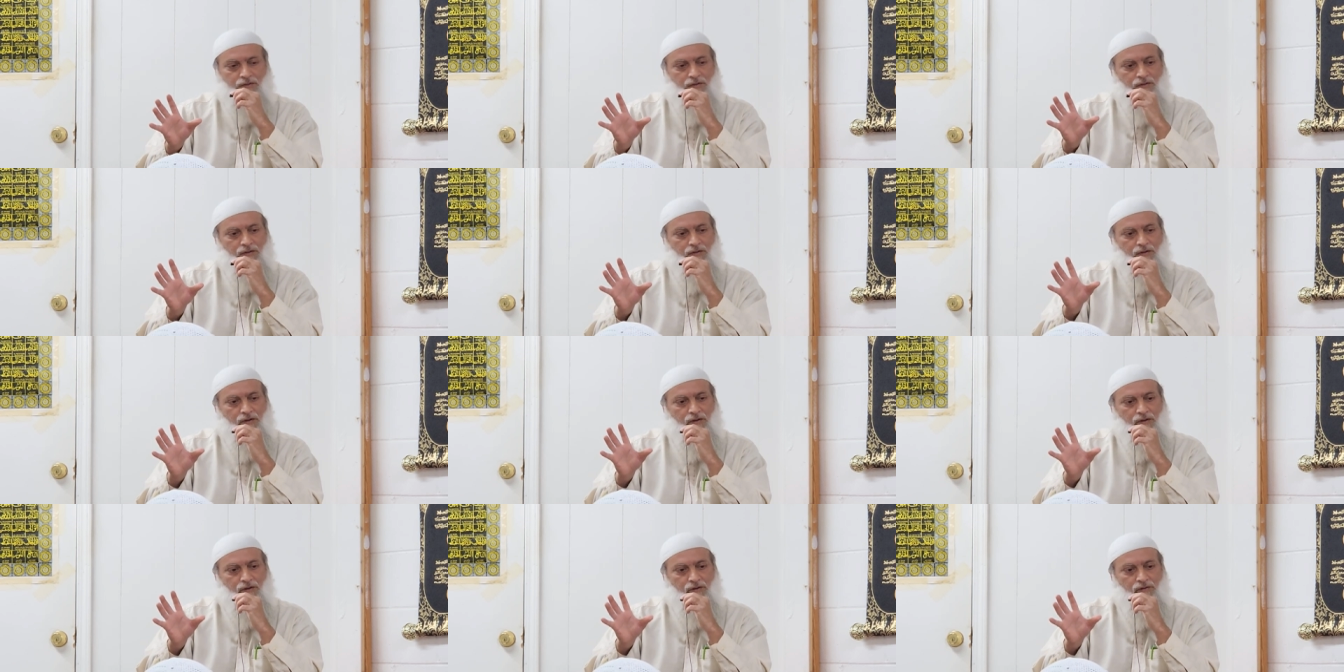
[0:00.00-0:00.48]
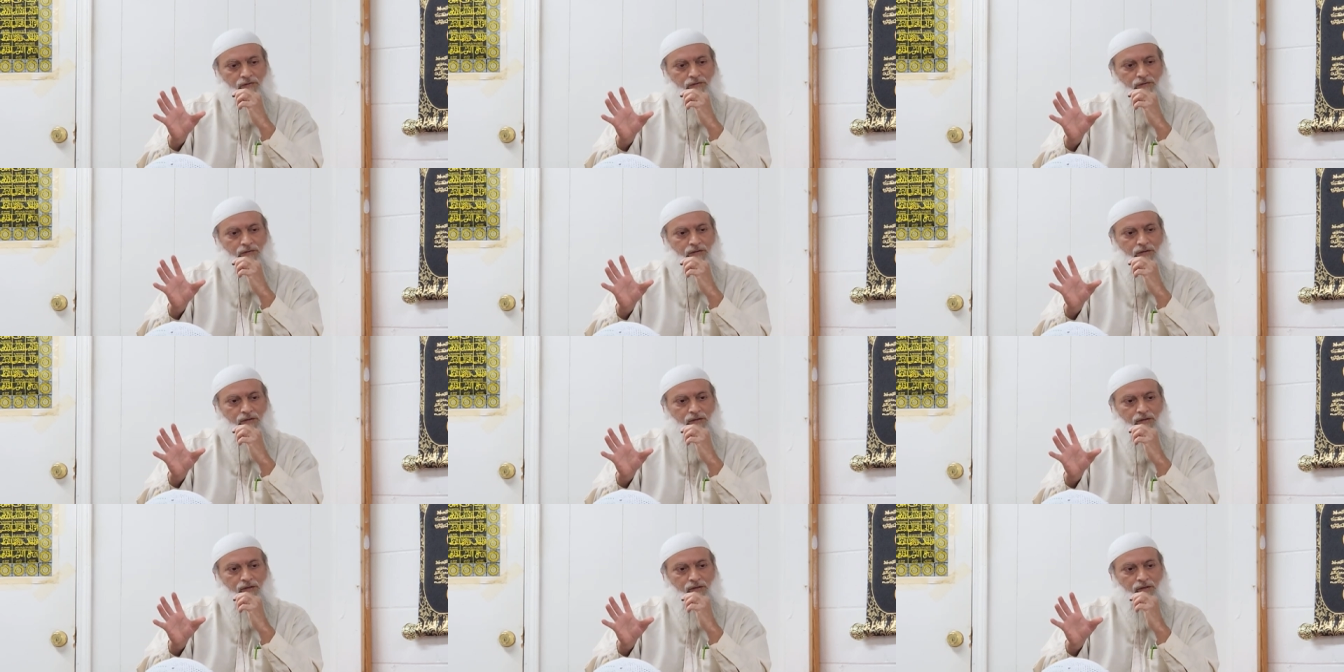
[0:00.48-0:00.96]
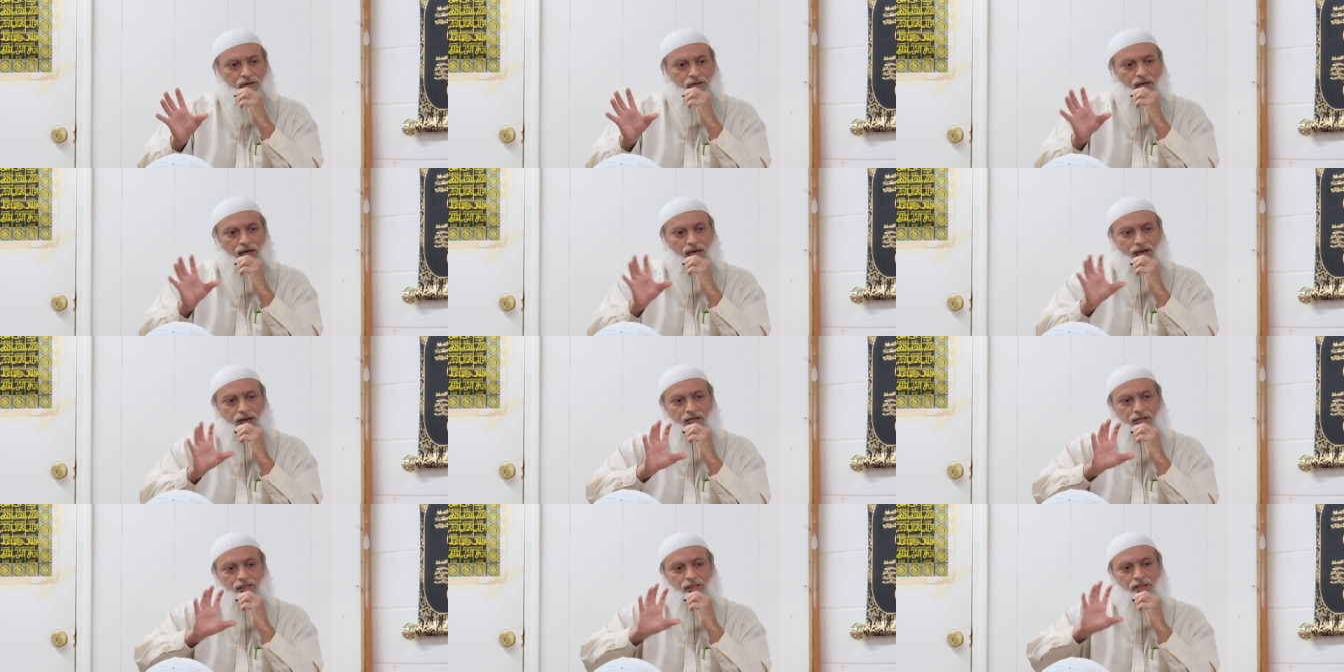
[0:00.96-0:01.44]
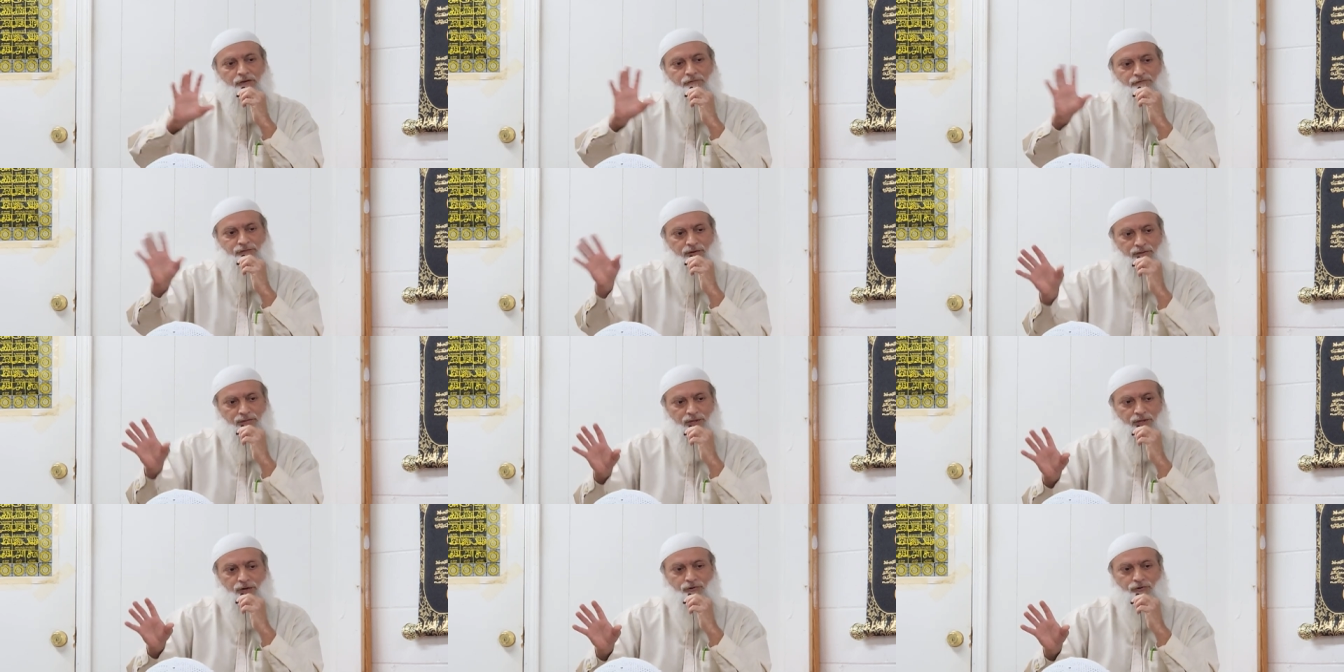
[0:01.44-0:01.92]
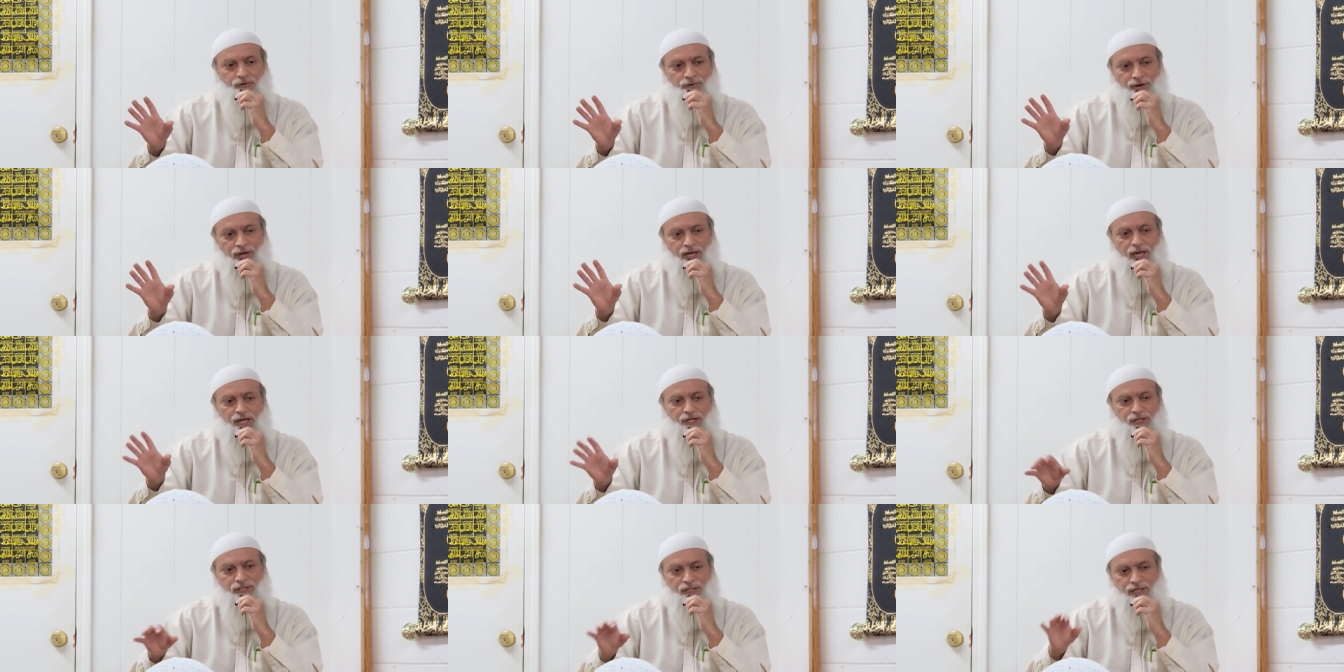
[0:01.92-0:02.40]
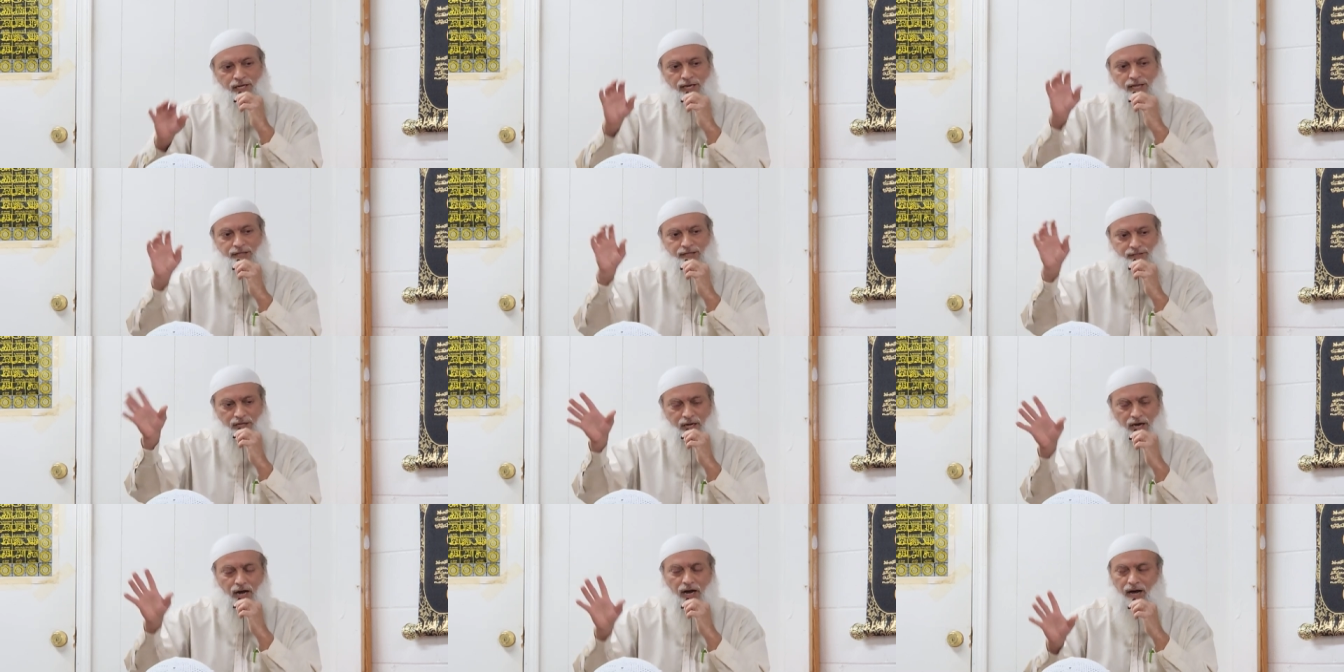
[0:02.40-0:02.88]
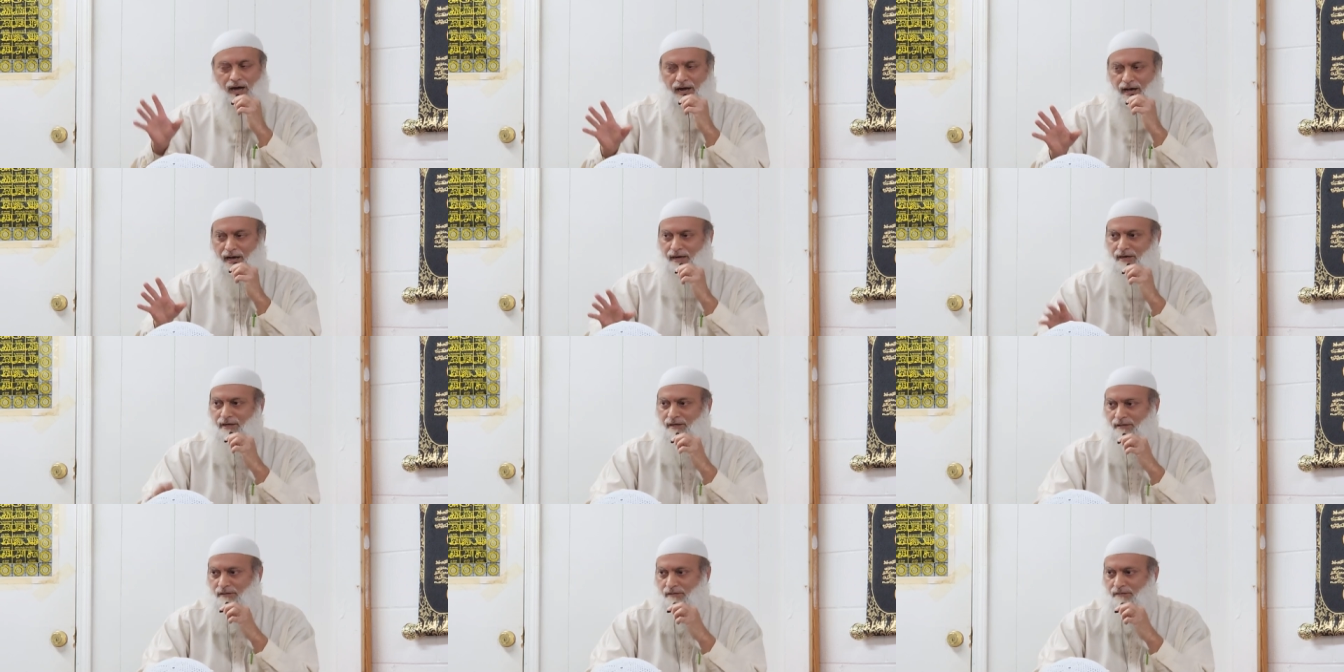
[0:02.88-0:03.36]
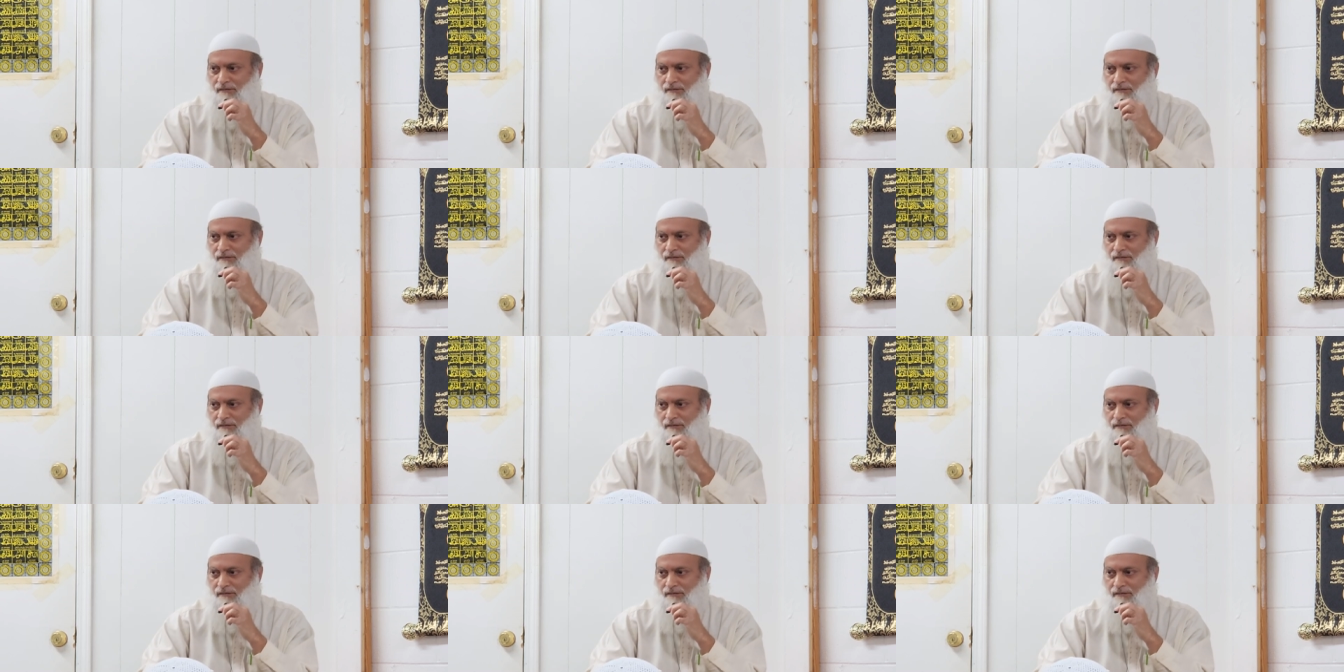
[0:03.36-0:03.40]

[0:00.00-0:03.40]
you know, anything from the creation as God,